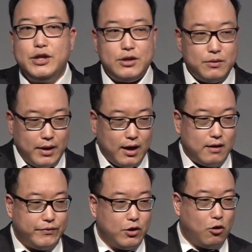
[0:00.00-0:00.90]
You need
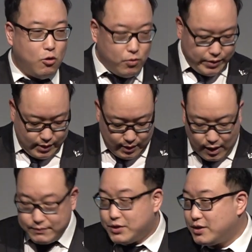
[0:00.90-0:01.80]
to have your
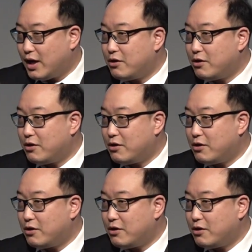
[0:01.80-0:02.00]
own life